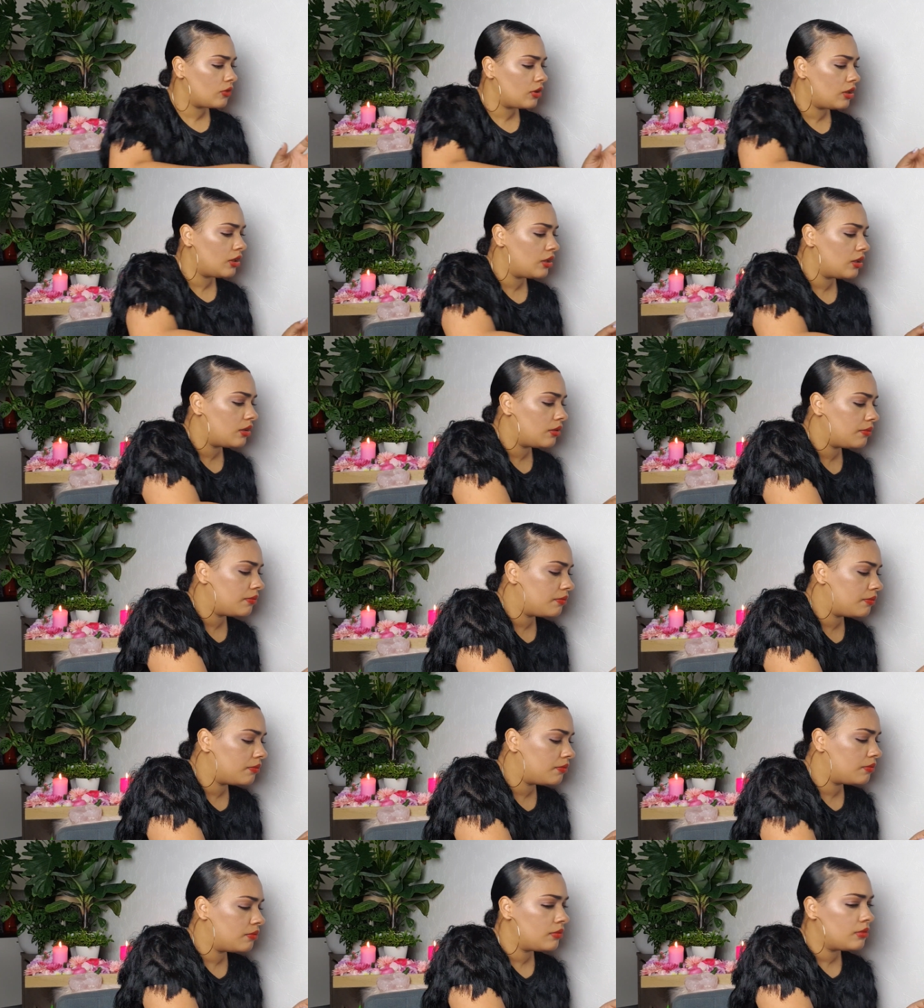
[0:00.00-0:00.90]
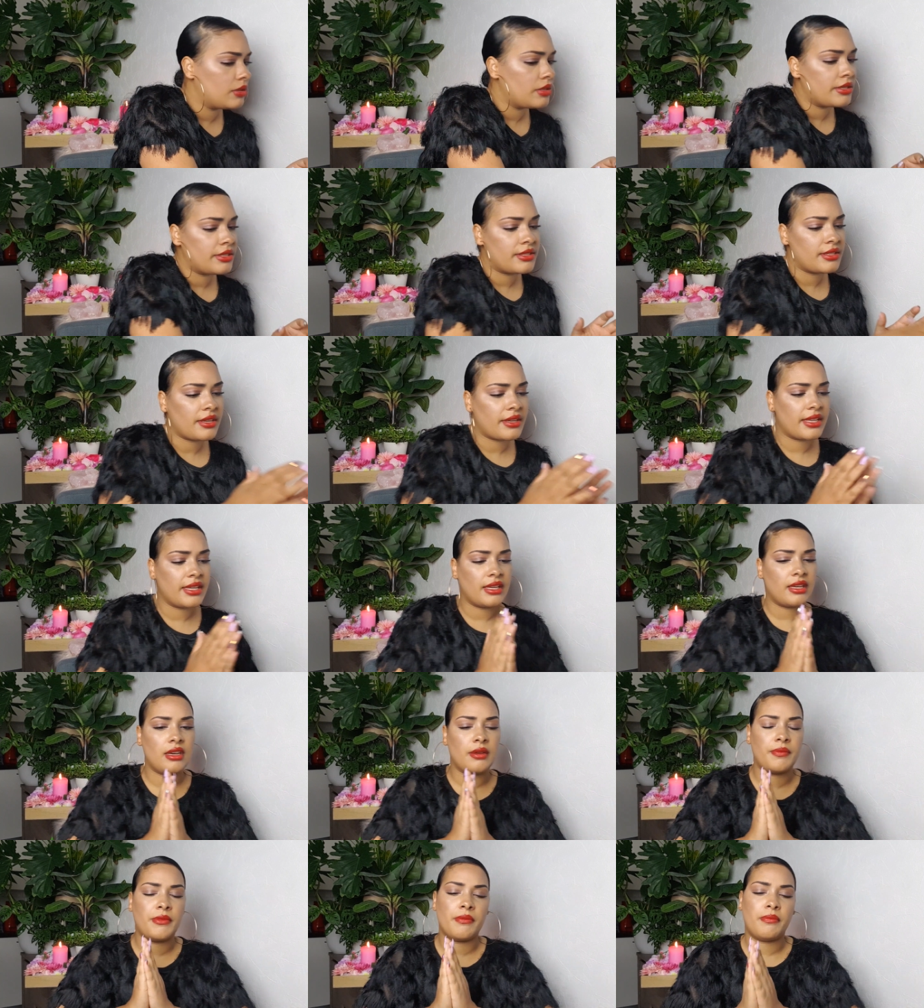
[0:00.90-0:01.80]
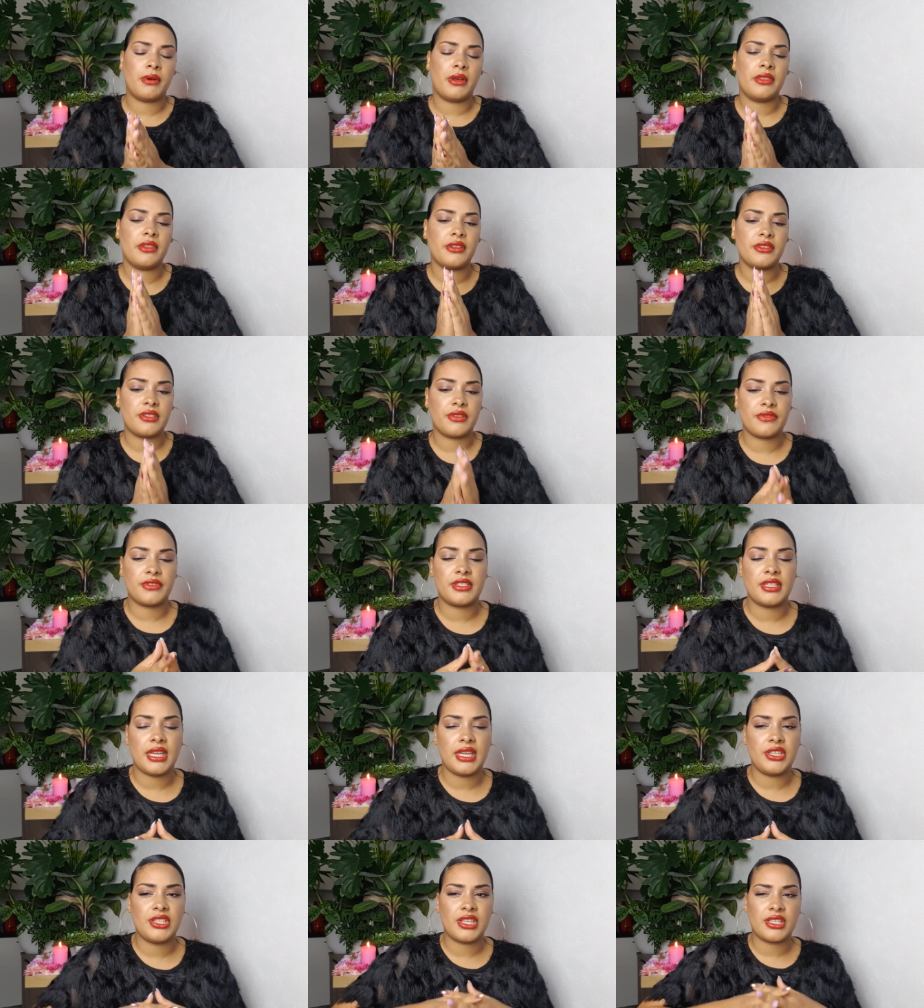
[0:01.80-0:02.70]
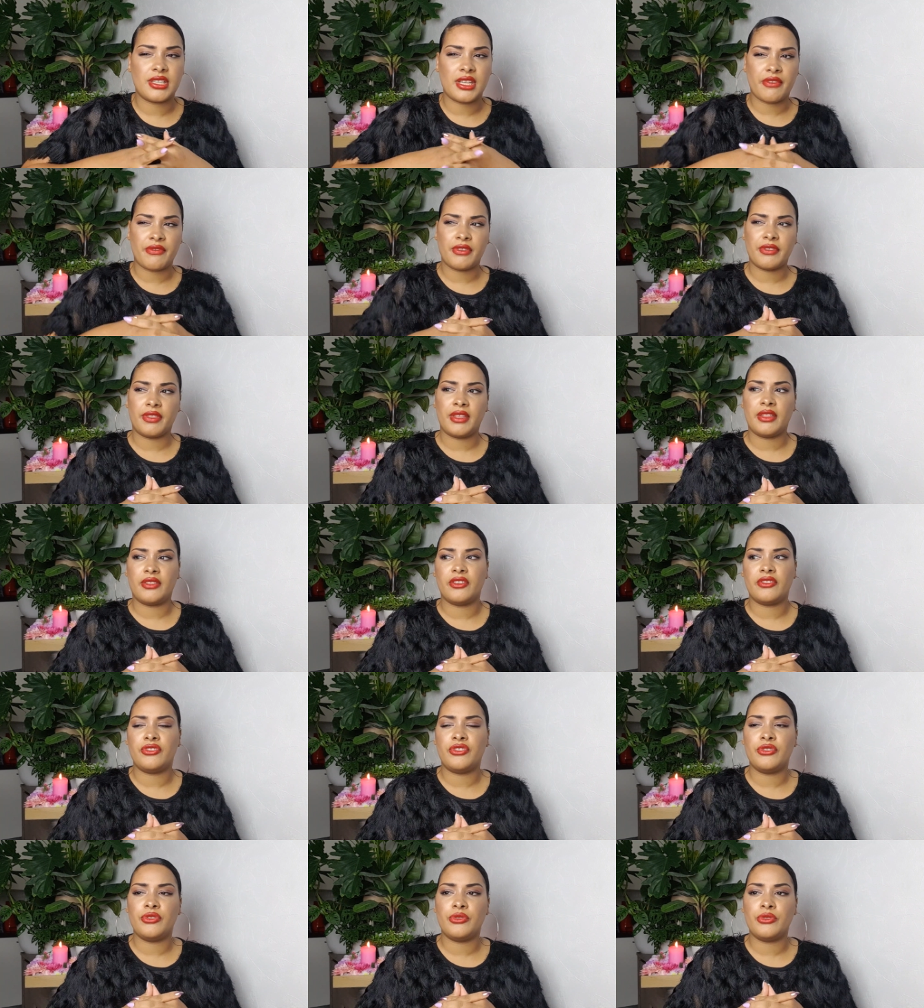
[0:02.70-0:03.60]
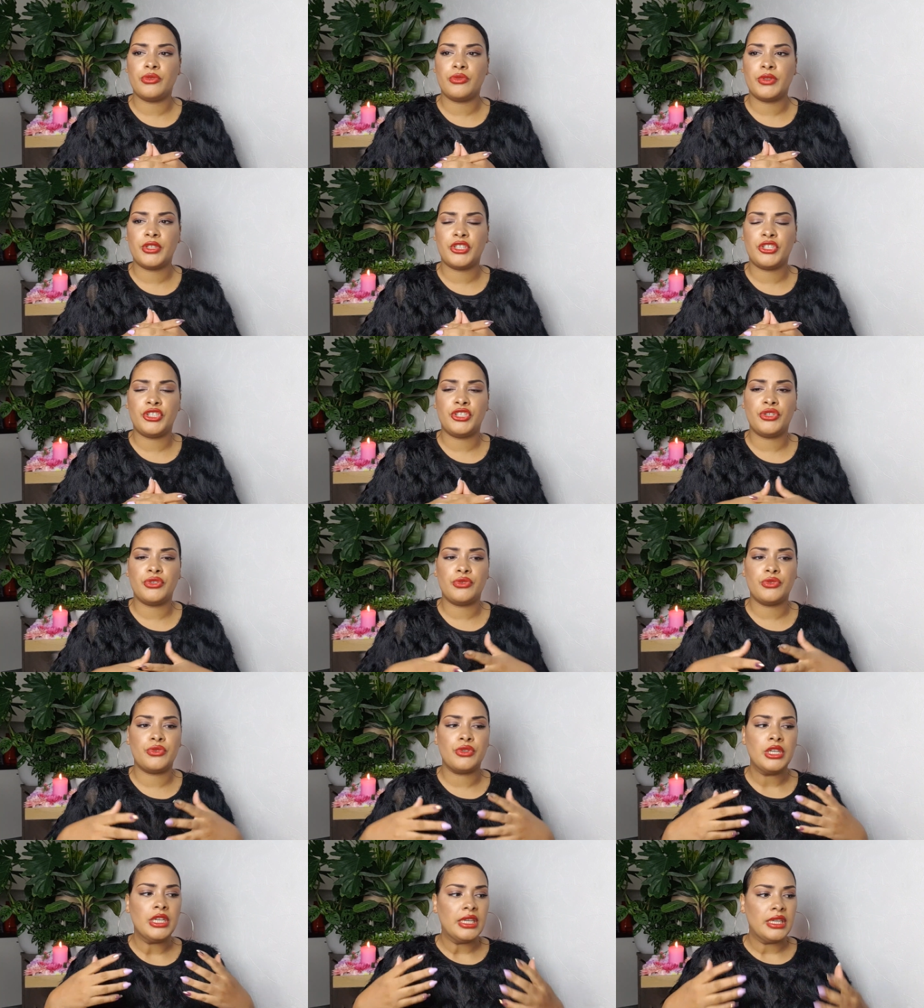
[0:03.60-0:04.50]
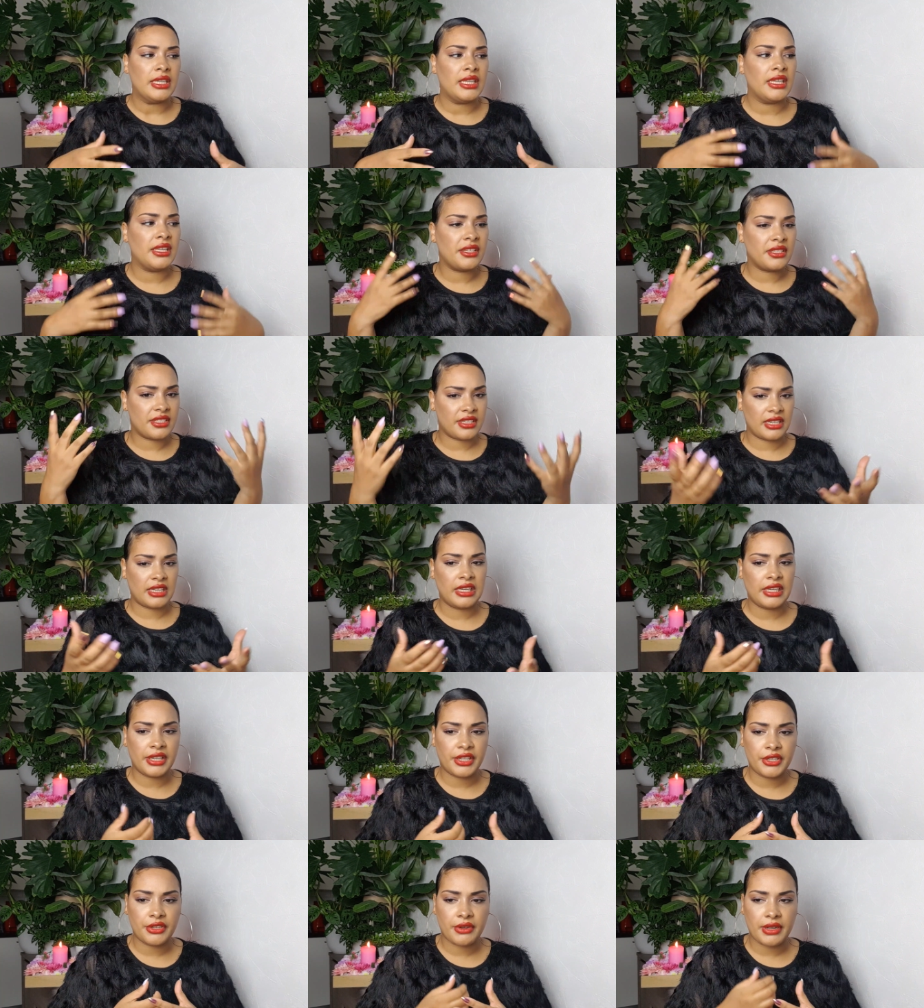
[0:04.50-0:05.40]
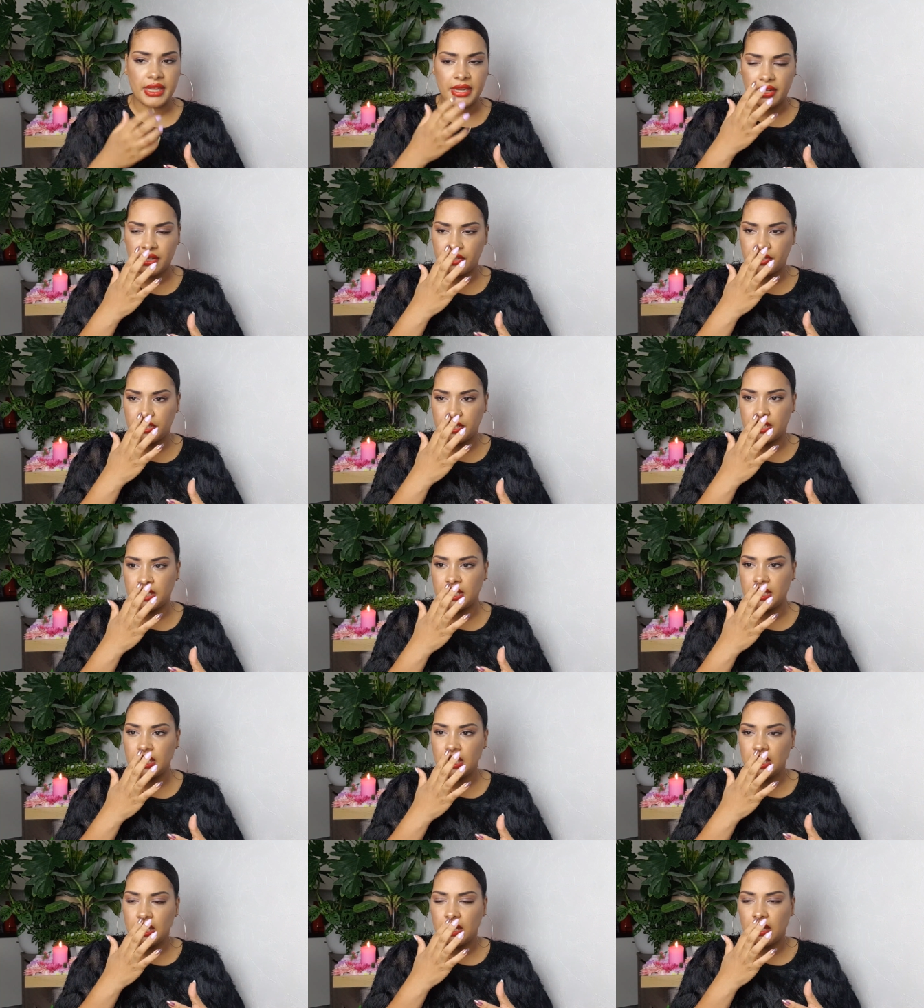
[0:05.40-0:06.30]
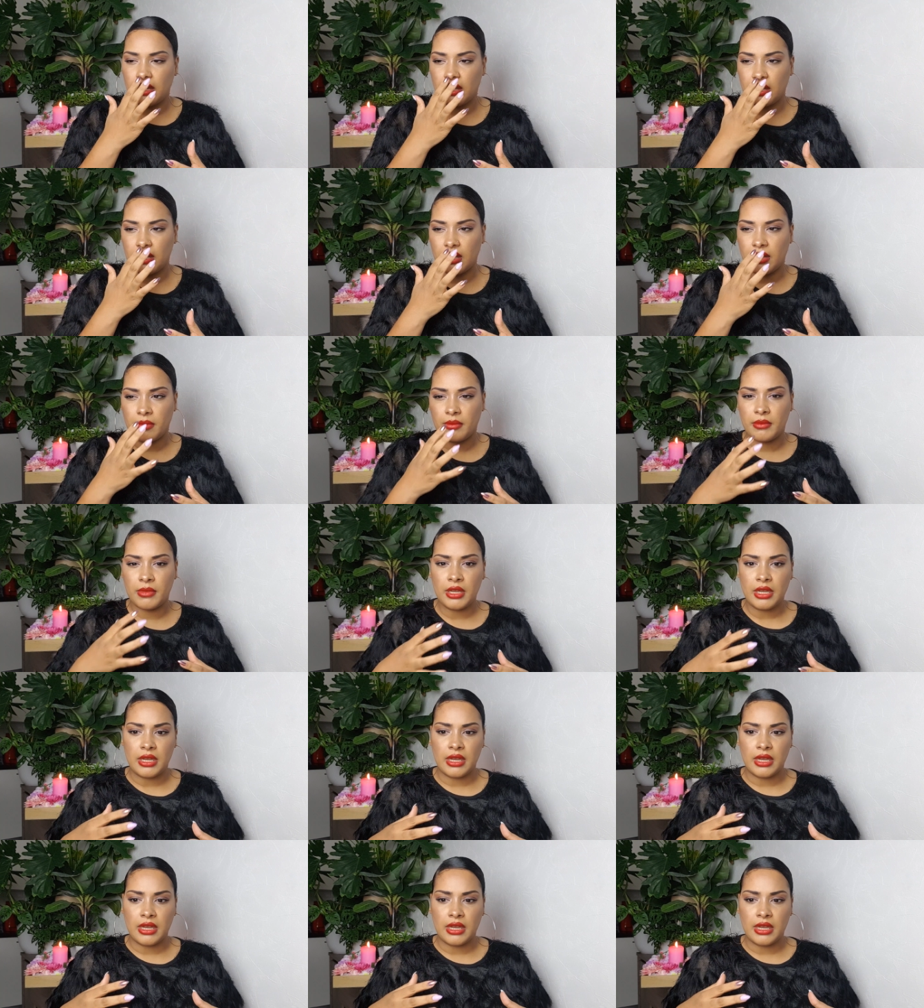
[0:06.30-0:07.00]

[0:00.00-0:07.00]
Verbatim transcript: um, Stocking up the bundles of sage has everything to do with you needing to clear your energy um,